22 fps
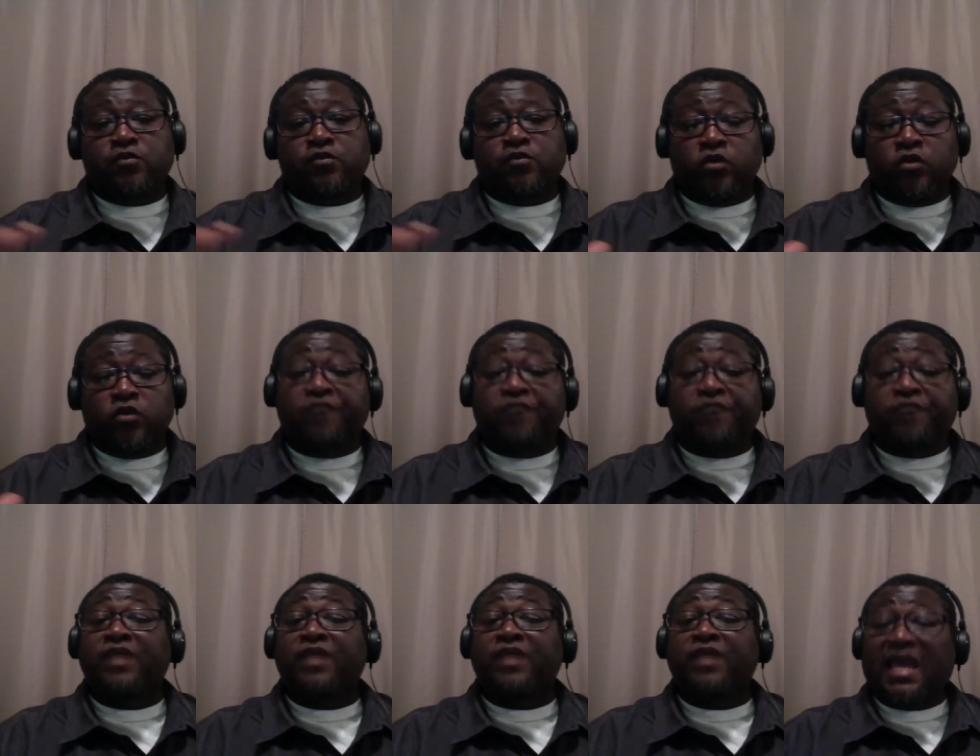
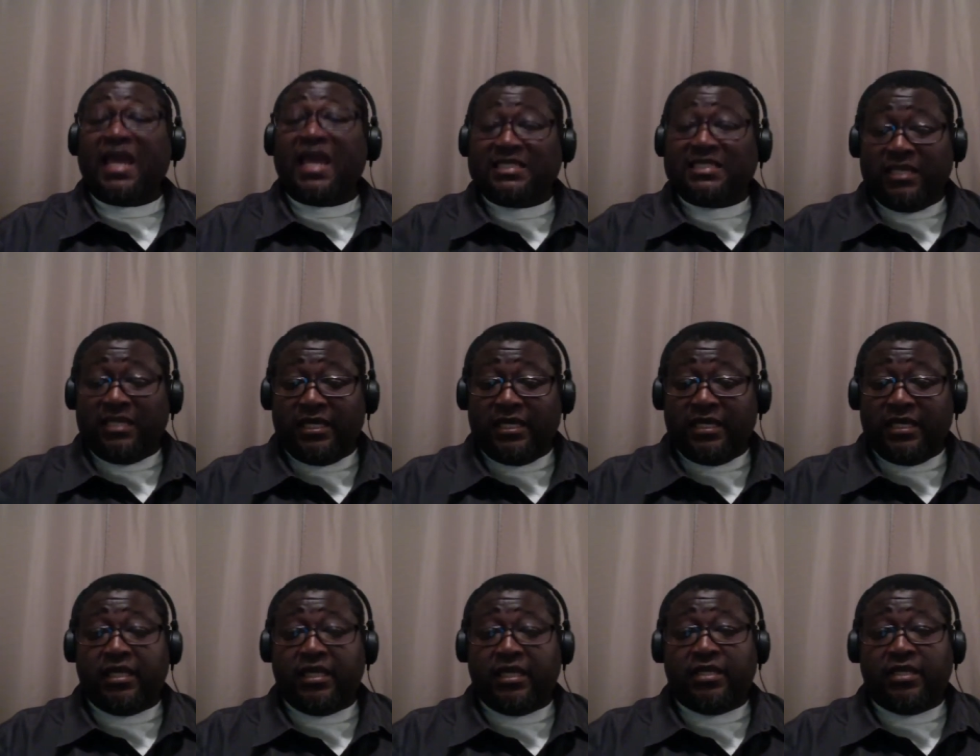
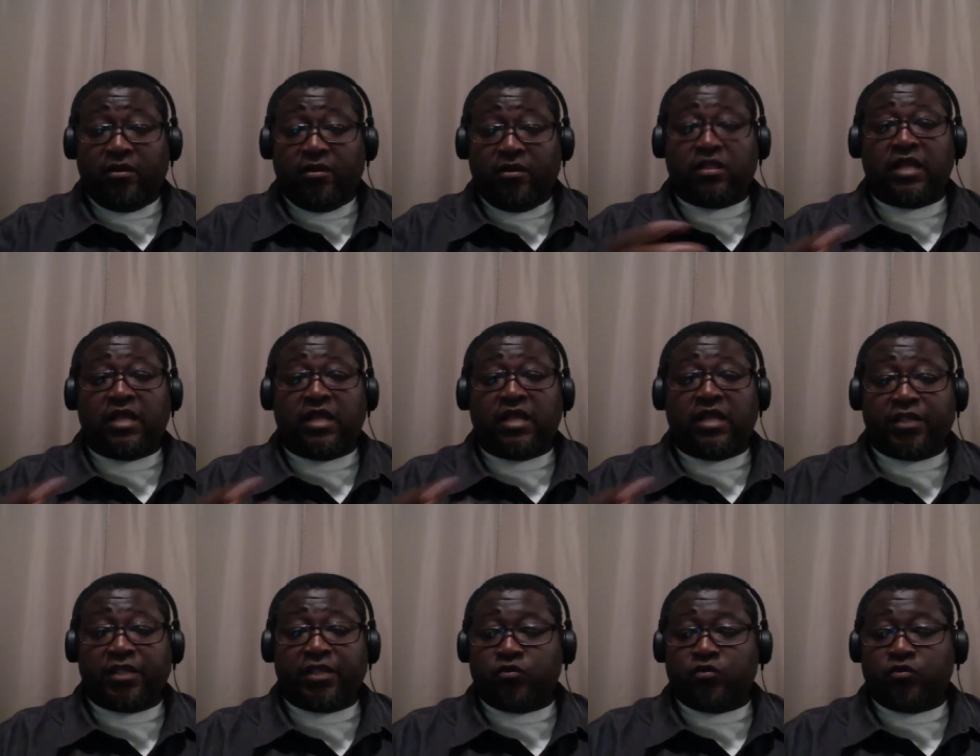reflected in their
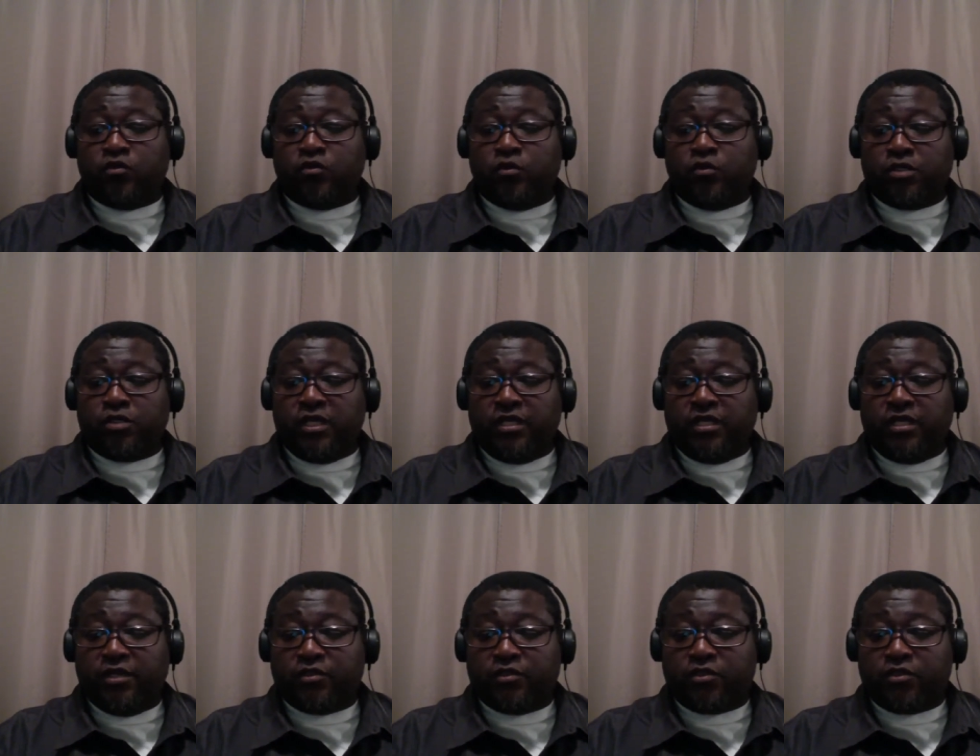classrooms, in
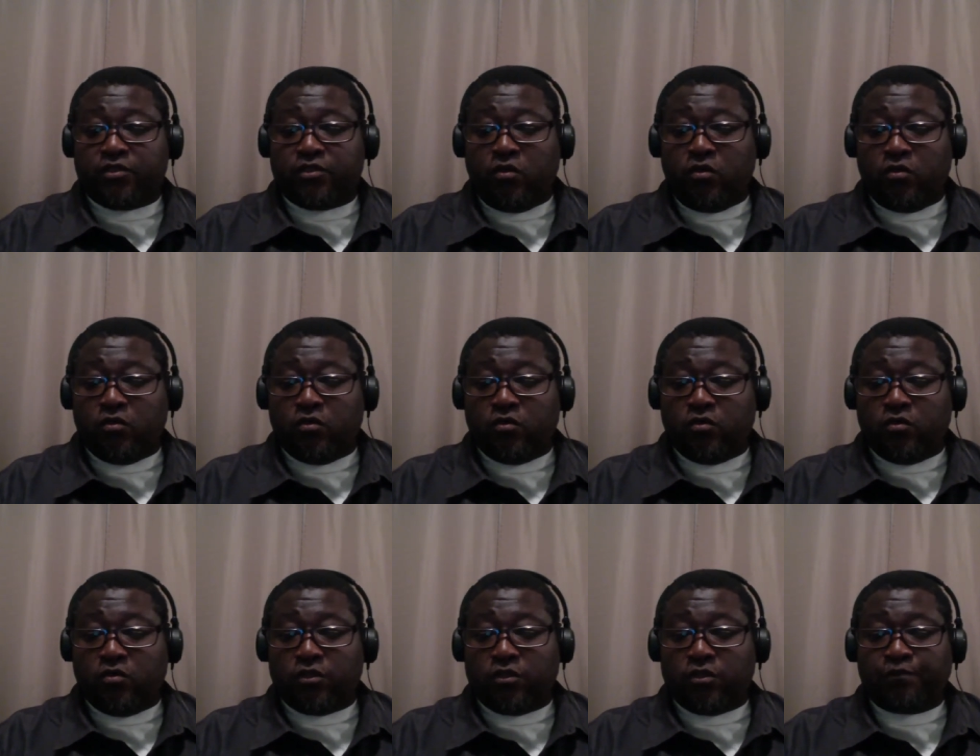their
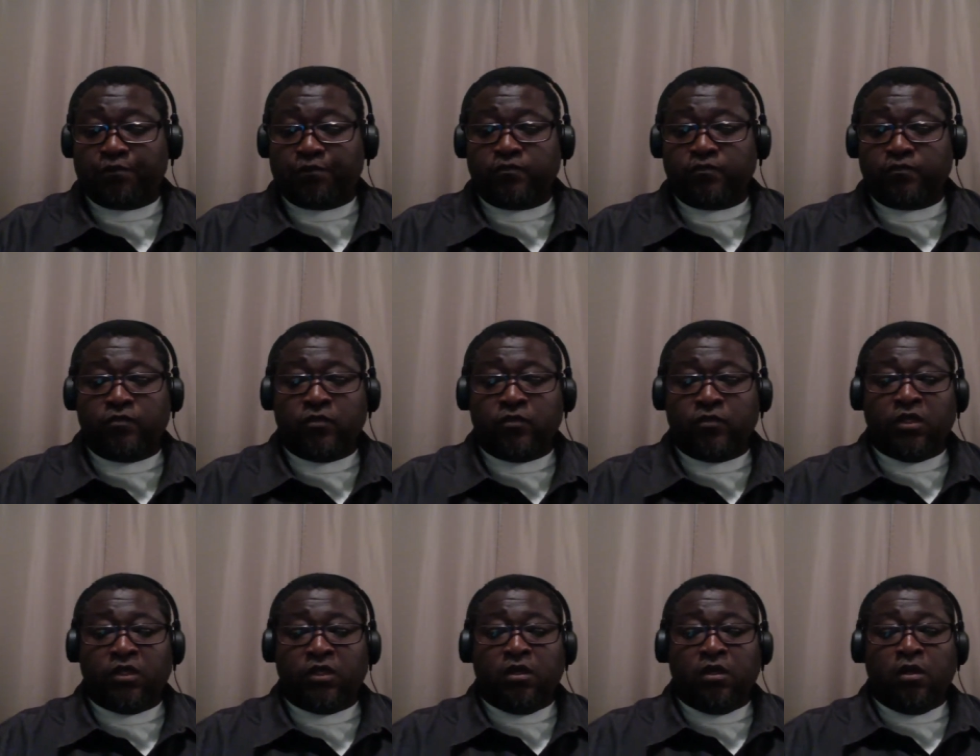schools.
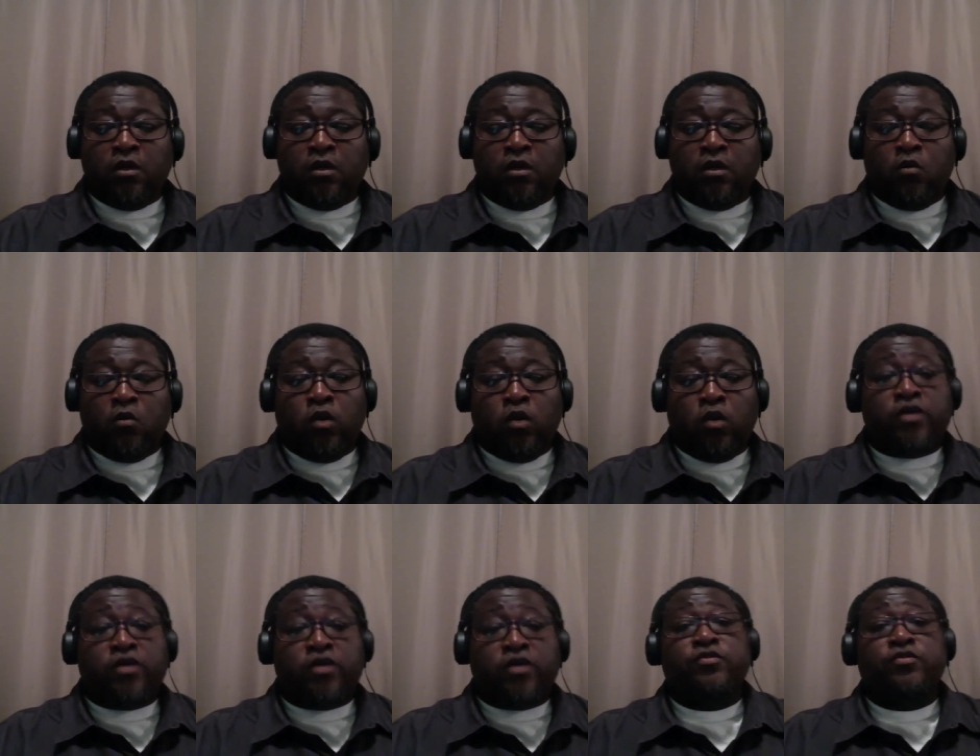What
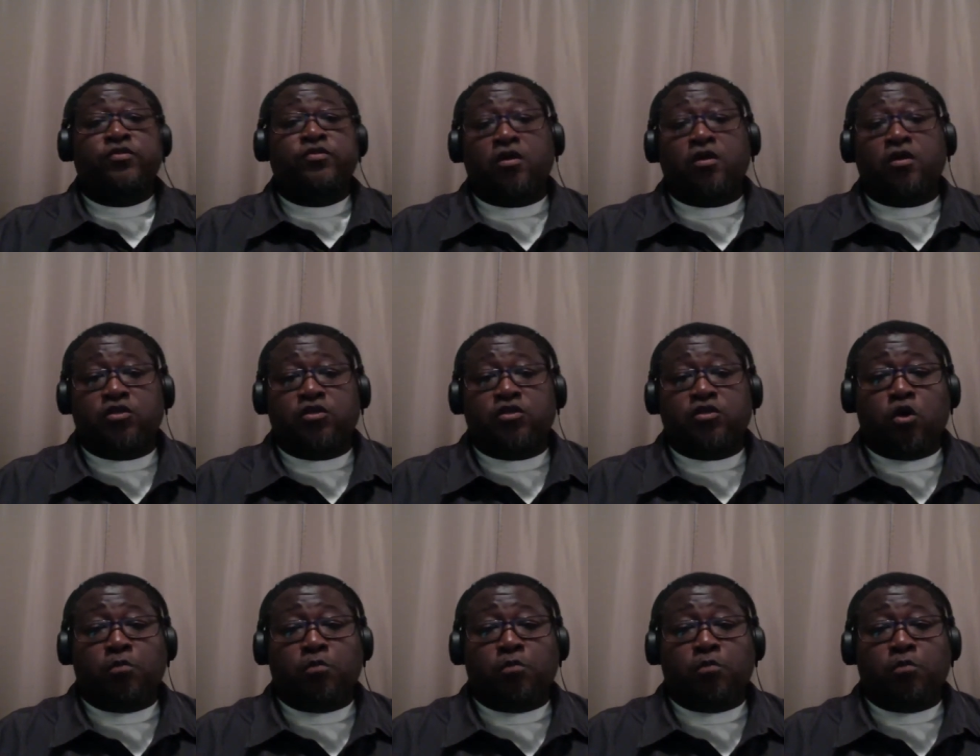are your thoughts on